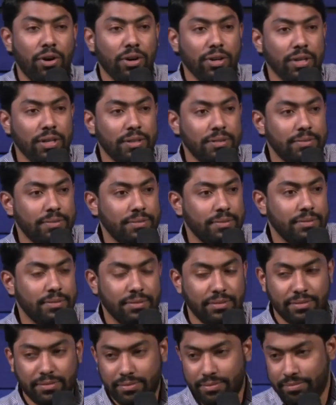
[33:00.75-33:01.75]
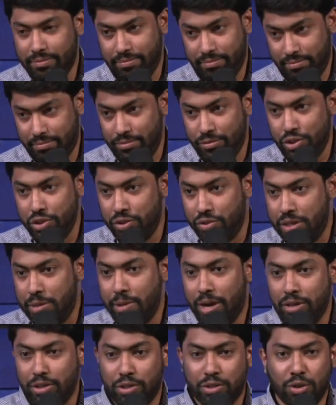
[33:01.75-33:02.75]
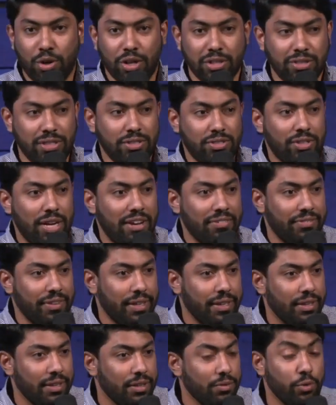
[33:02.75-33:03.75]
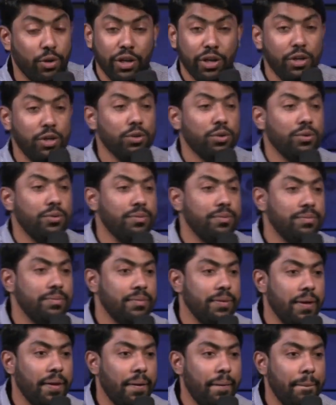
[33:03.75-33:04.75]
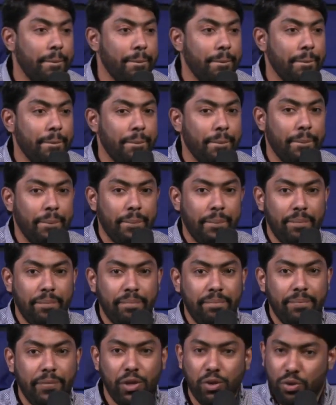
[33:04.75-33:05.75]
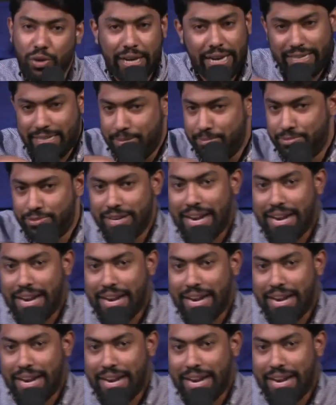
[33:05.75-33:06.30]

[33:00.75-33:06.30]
mall, you're about to cross the traffic. What do you do? You don't let him